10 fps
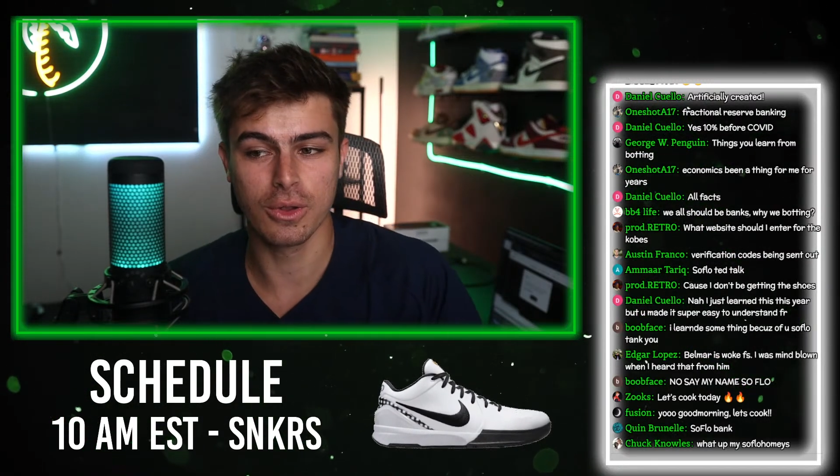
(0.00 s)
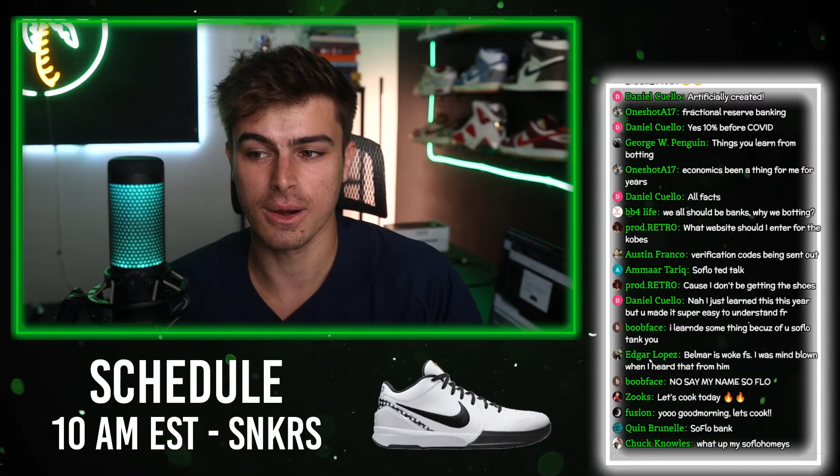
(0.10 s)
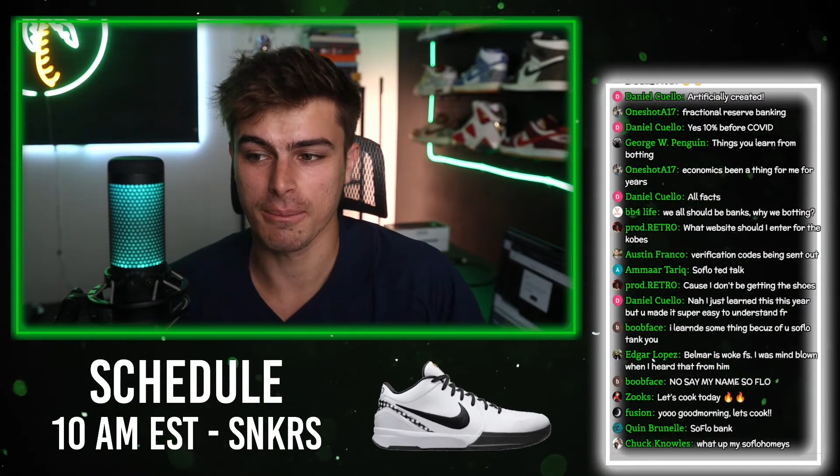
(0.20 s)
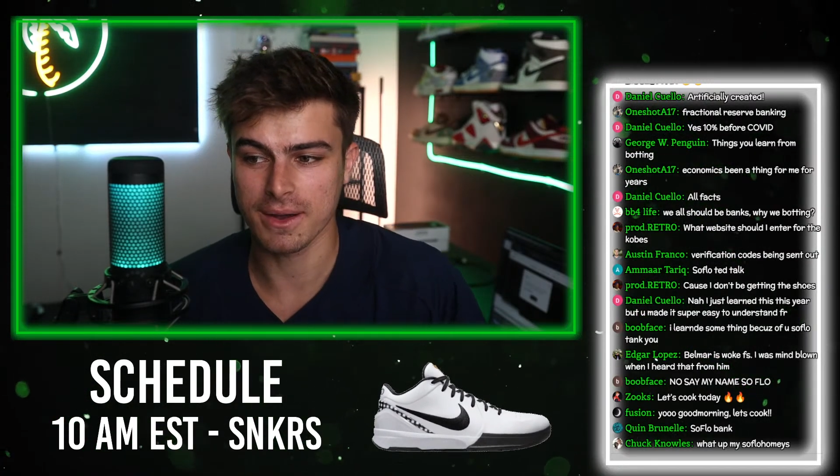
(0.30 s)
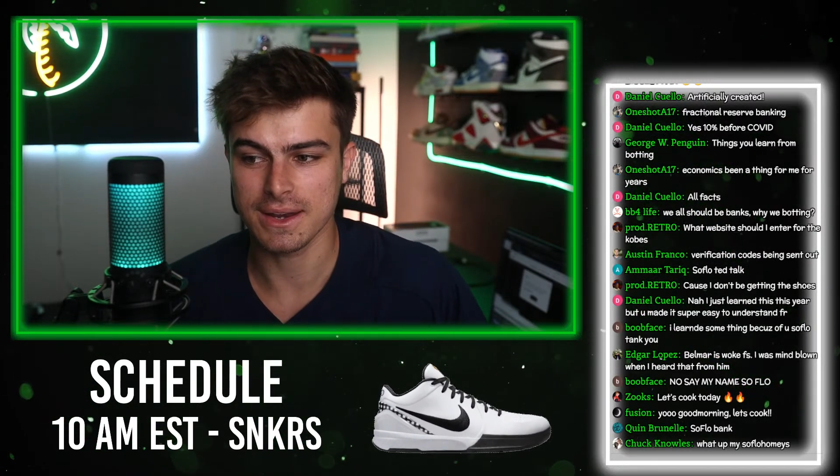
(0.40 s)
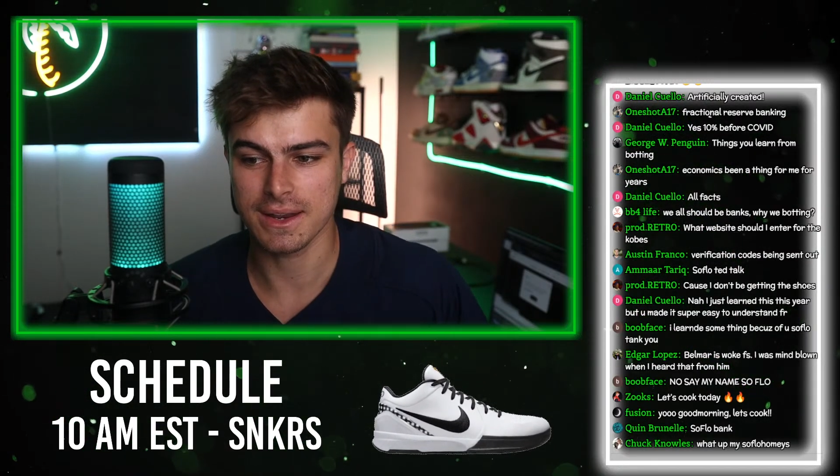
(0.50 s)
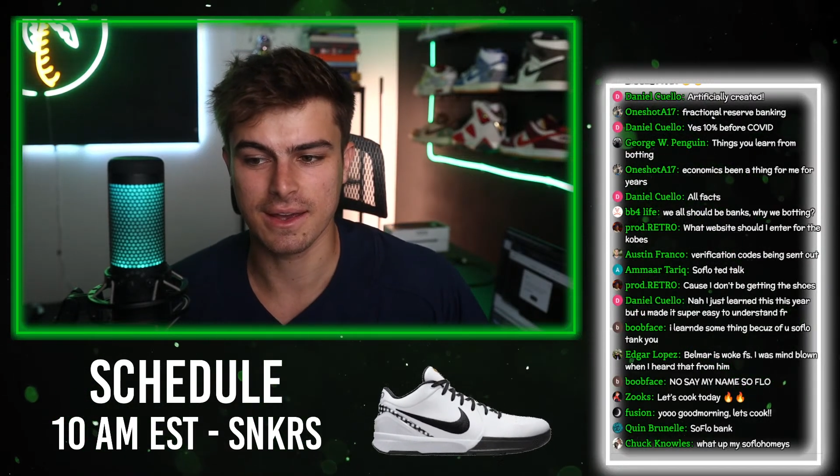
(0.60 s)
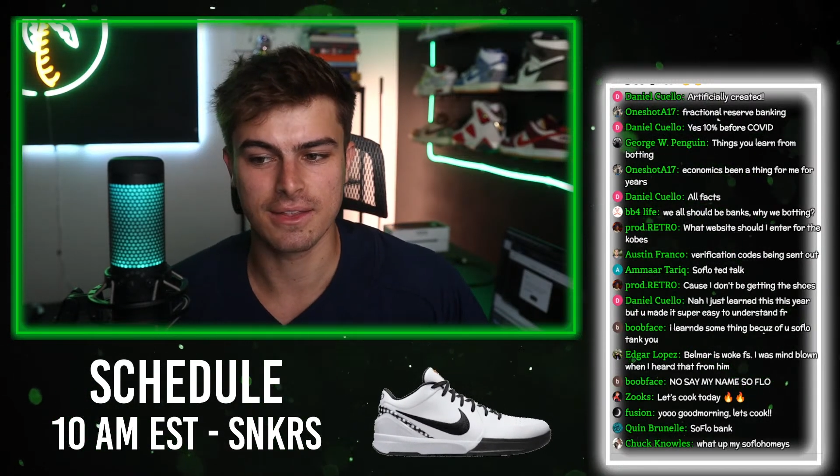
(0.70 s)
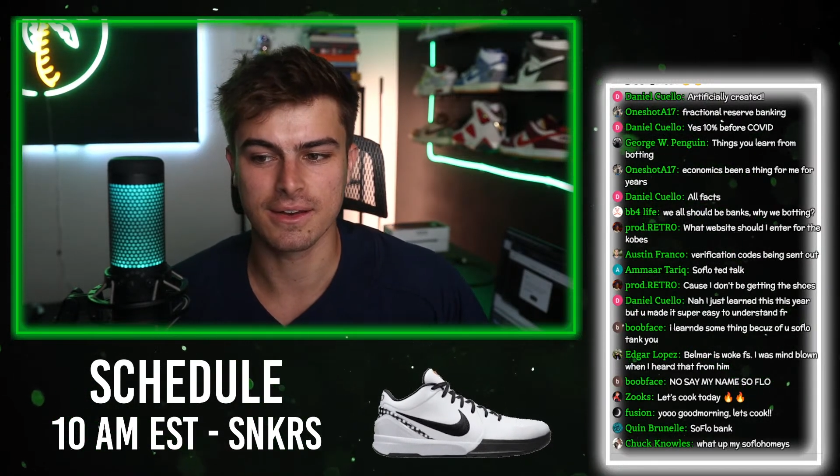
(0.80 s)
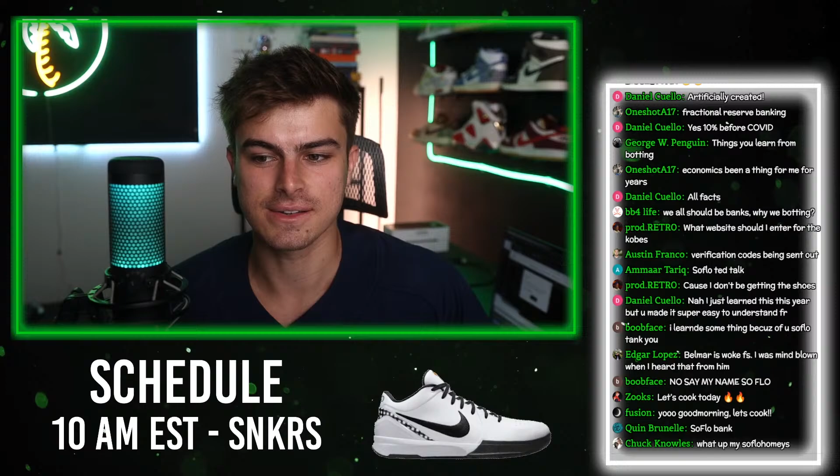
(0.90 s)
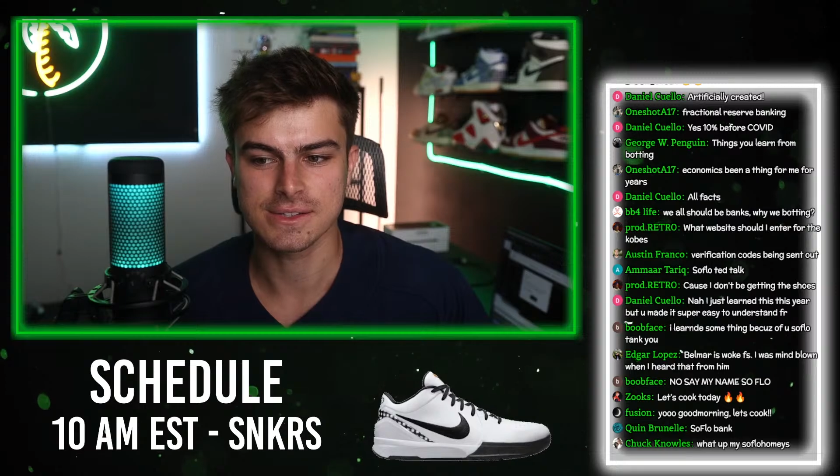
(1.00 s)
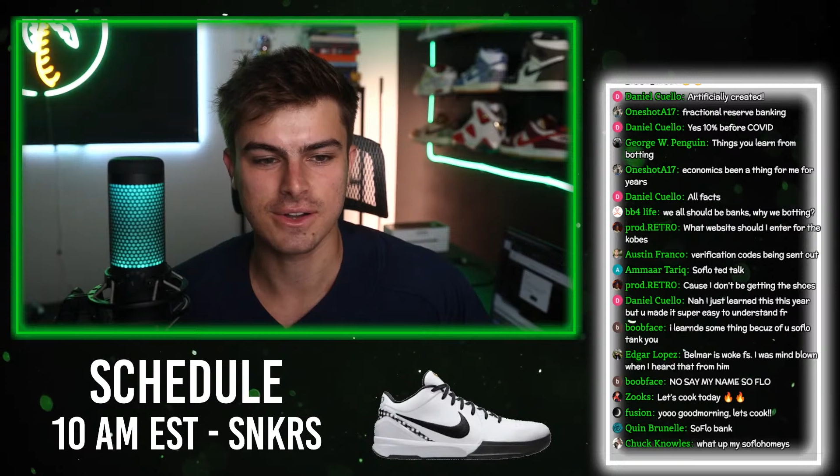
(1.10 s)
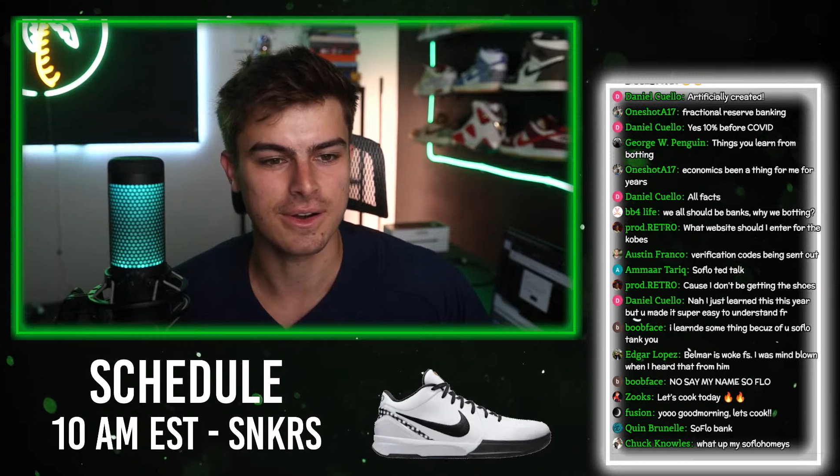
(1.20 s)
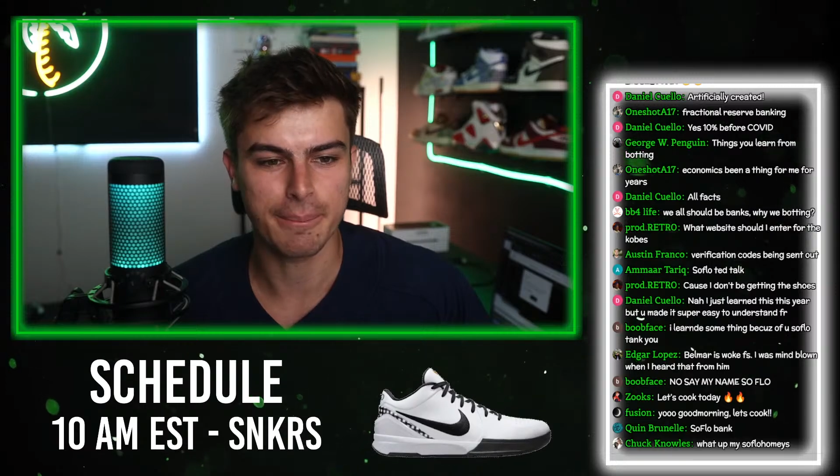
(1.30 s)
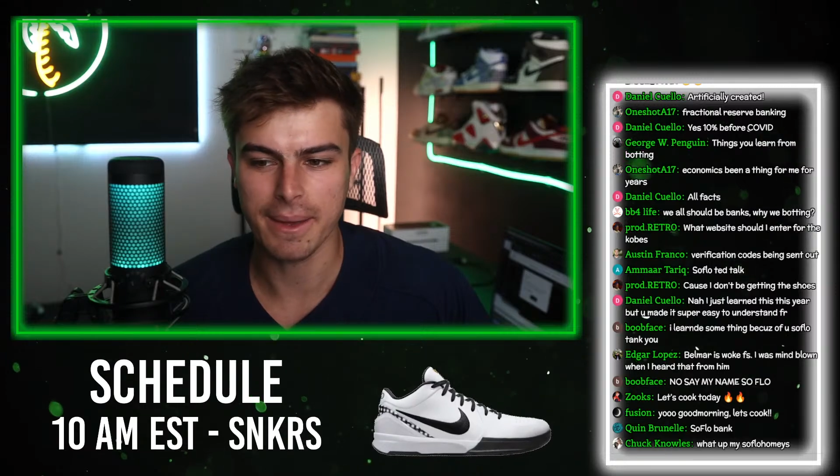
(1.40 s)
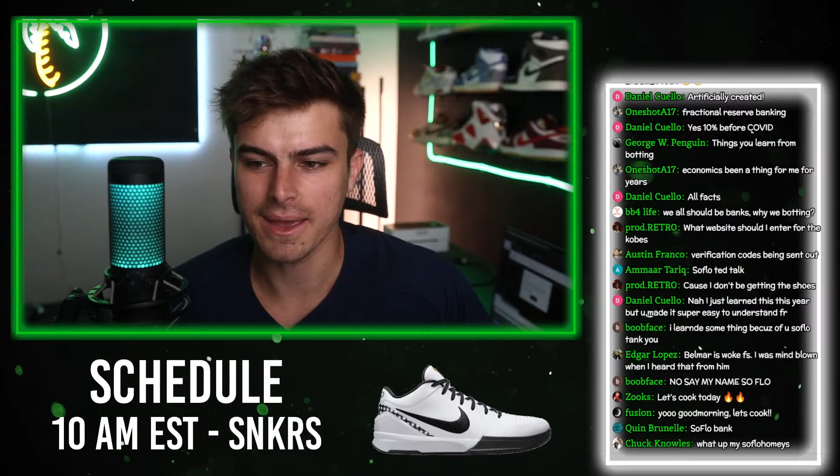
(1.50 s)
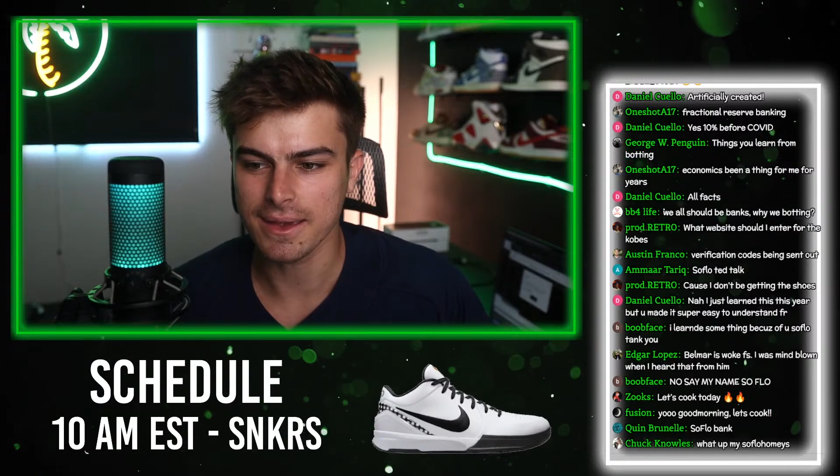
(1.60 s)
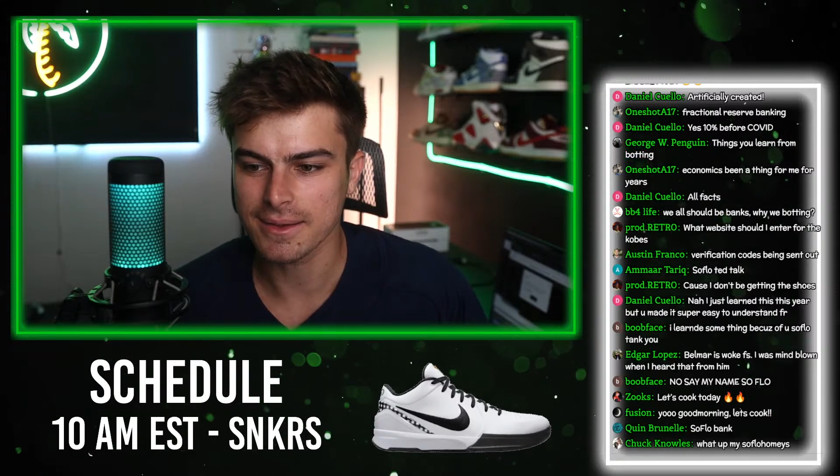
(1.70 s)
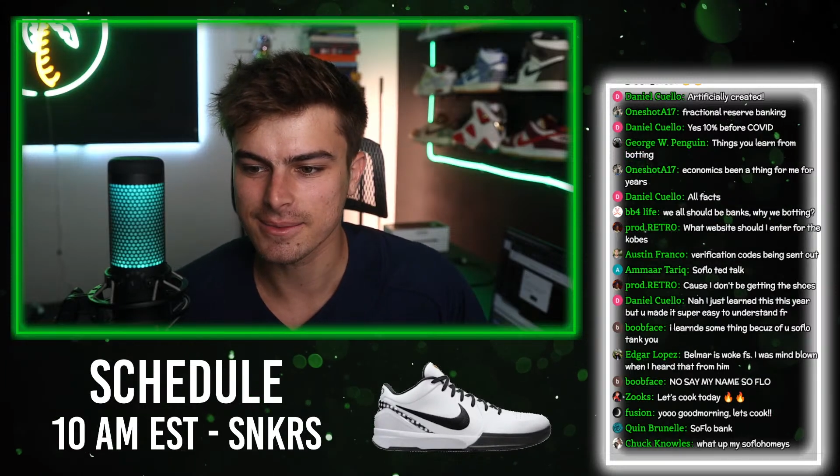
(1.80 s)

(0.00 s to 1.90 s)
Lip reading: our money together and start a bank.